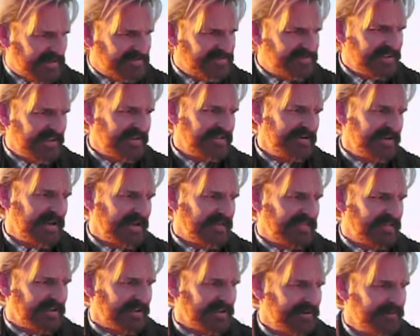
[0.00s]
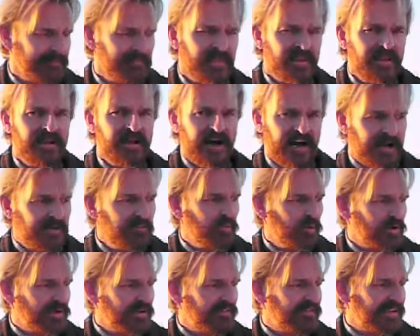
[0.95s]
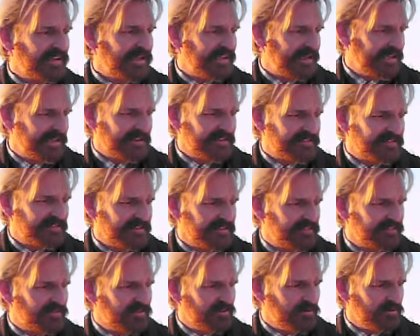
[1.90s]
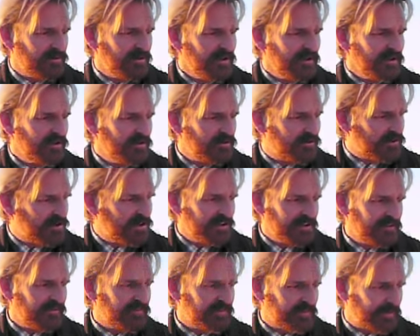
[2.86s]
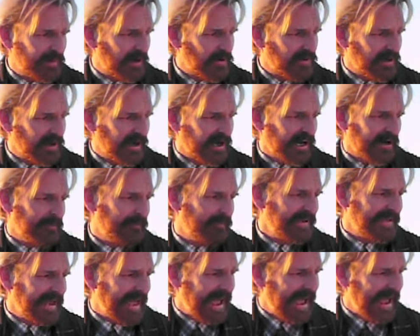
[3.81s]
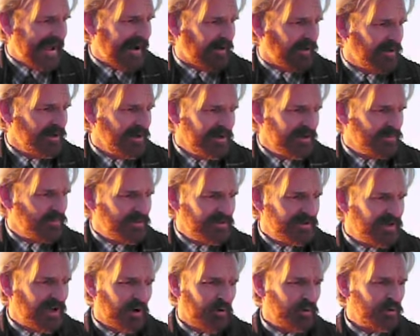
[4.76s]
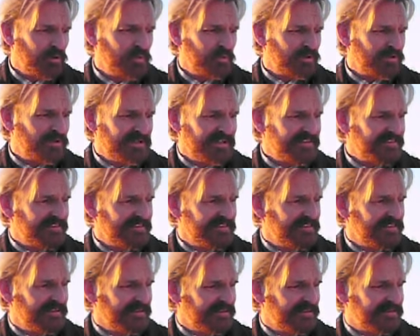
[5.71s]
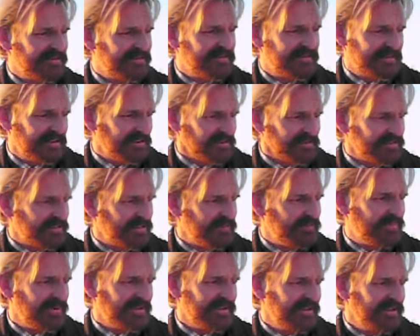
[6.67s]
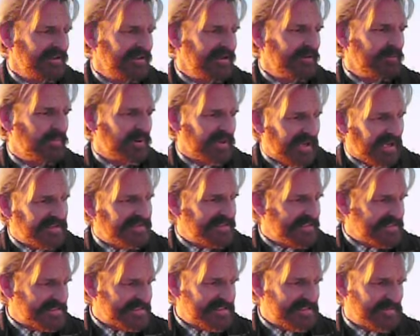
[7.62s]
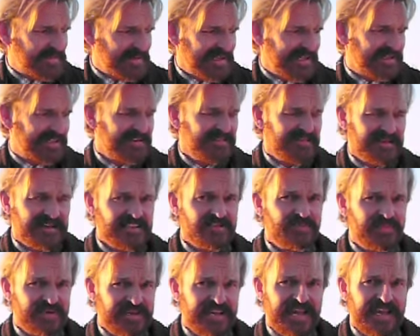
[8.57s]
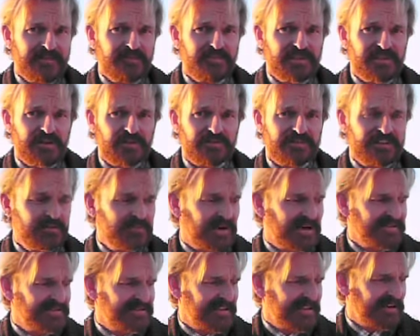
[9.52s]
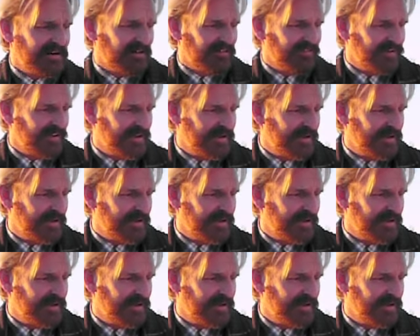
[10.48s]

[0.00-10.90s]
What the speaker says: said nothing. I'm one of the innocents who could have spoke up and out when no one would listen to the guilty, but I didn't speak and thus became guilty myself.